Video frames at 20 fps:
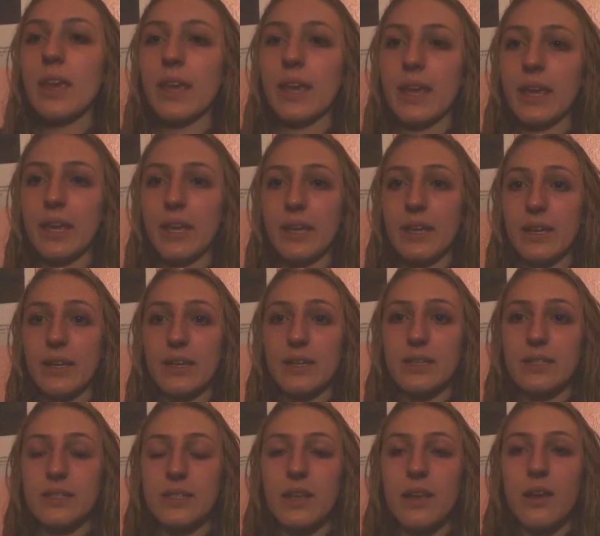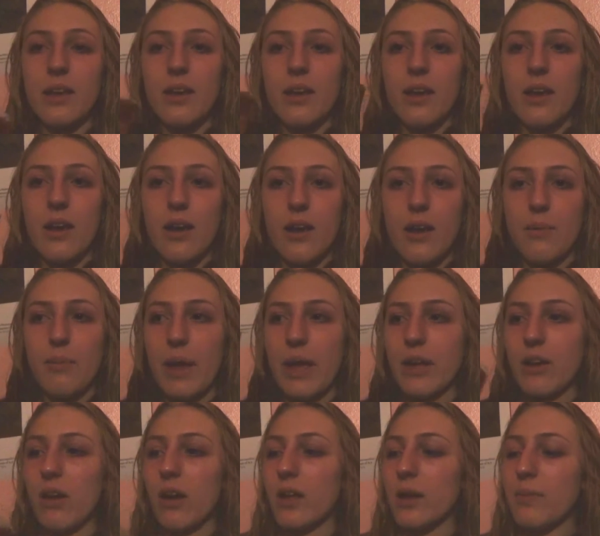And, I
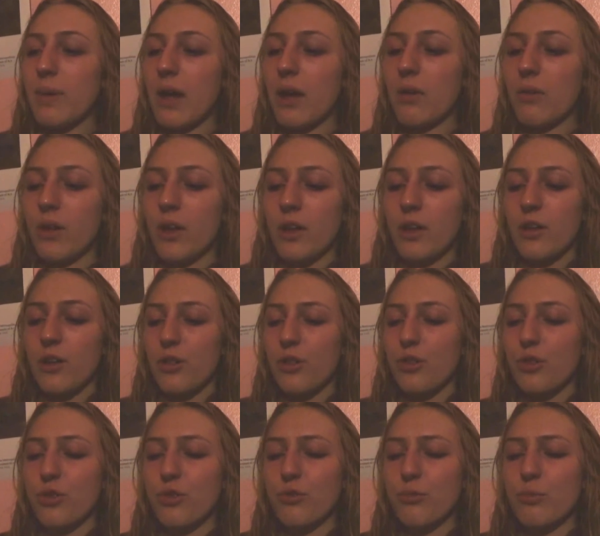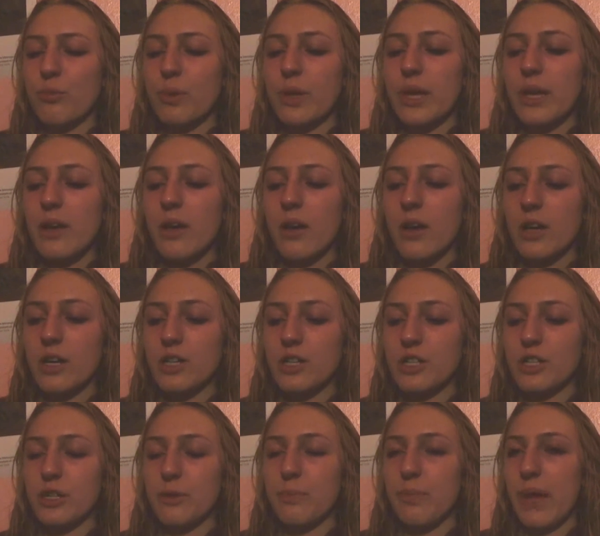got about
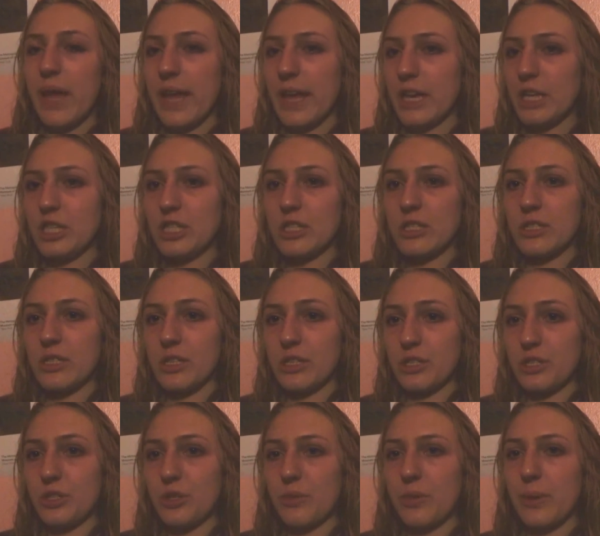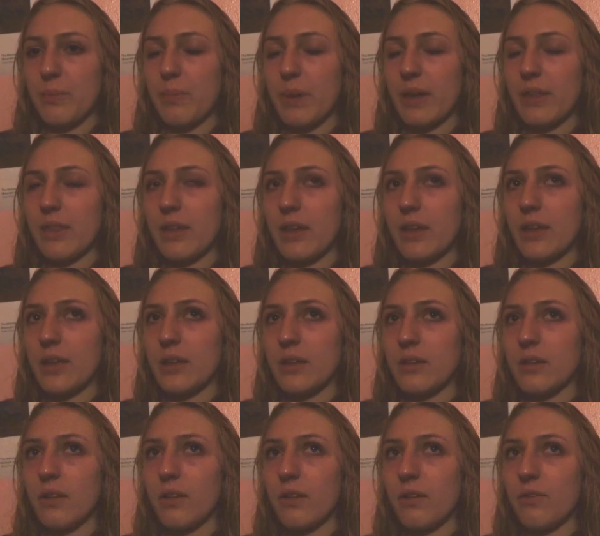300 pages into it by the
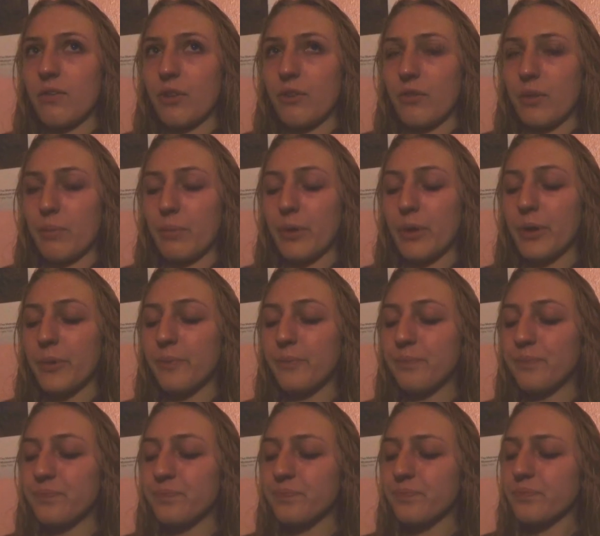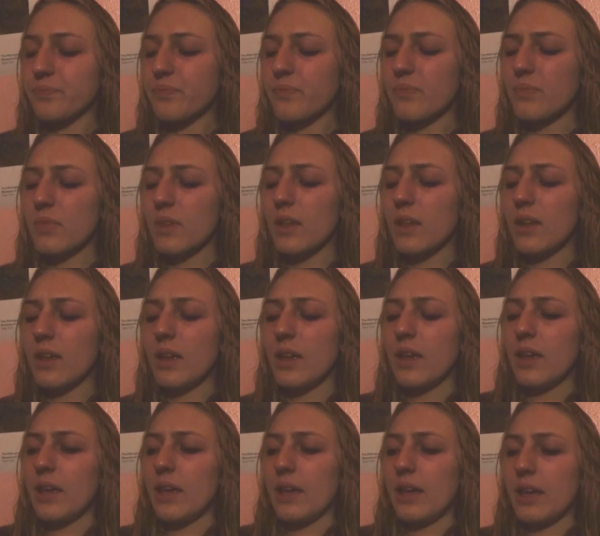end of November,
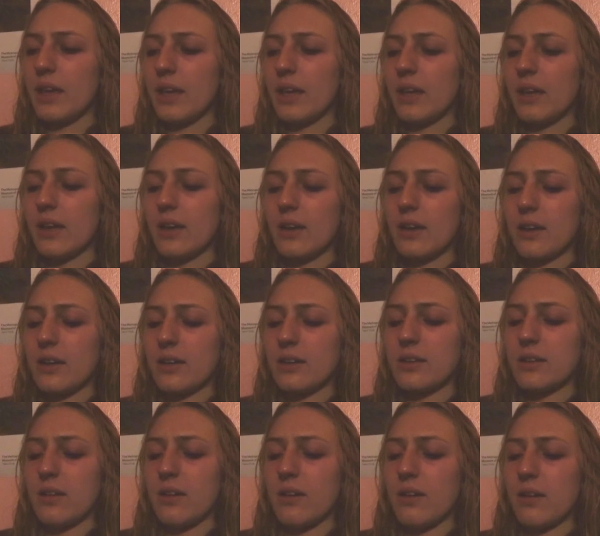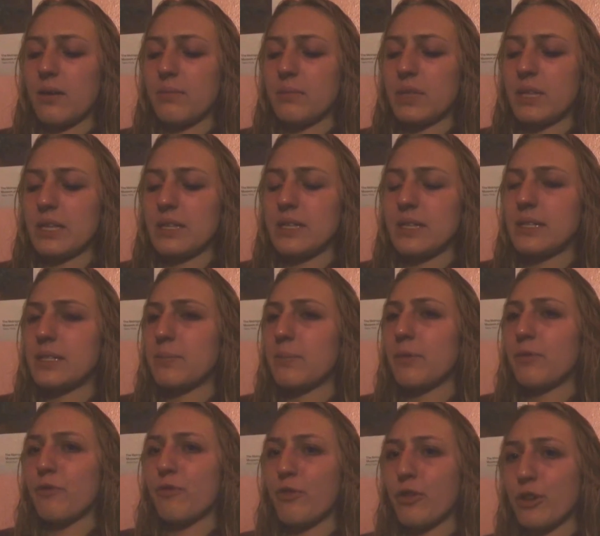and it's
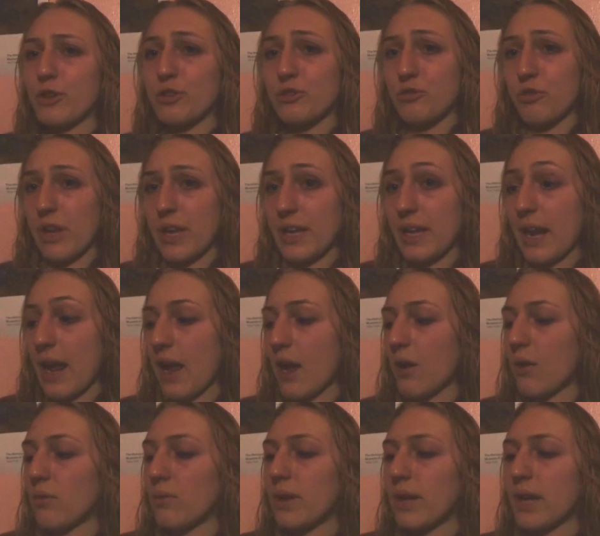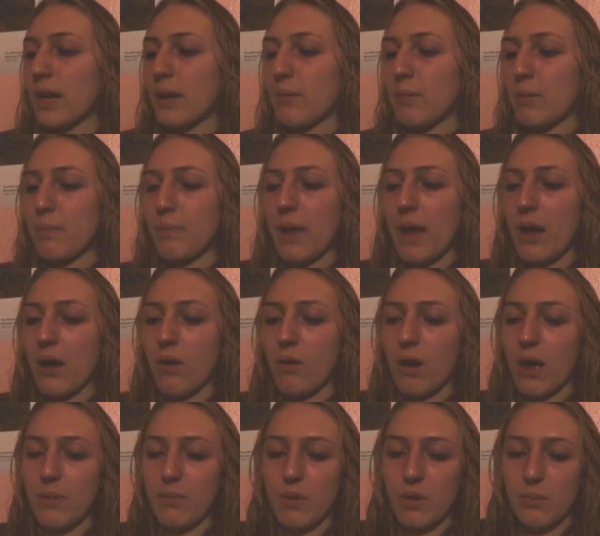December 1st right now, and
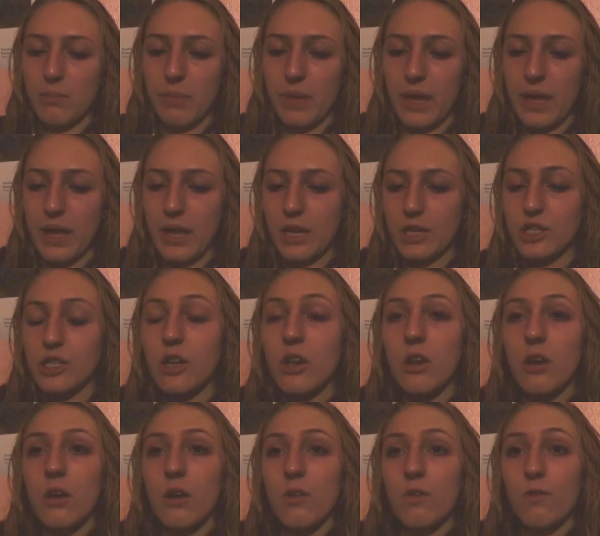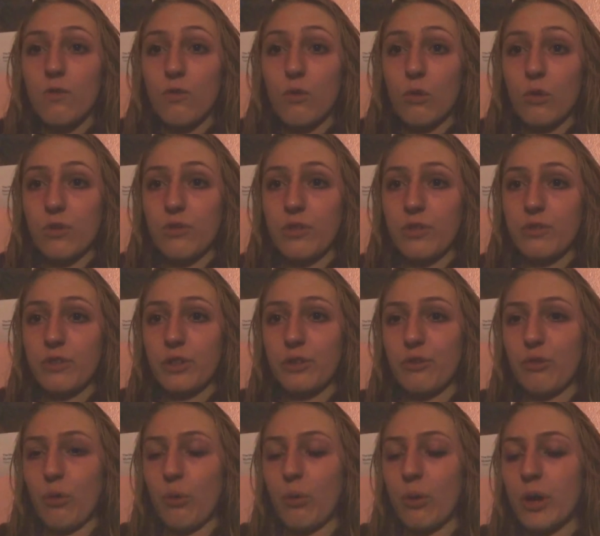I'm on page
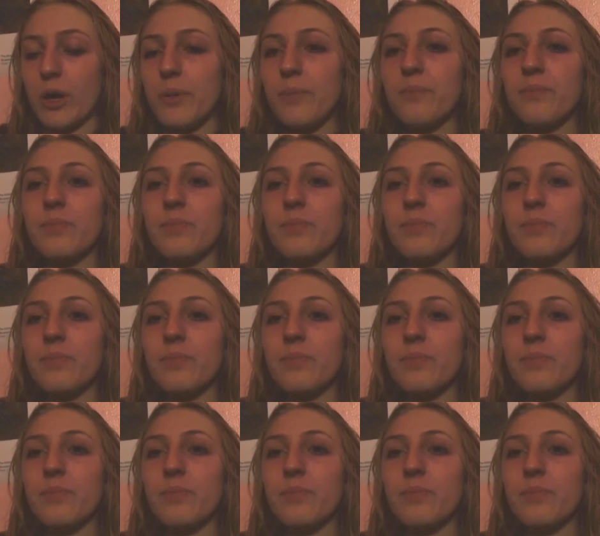454.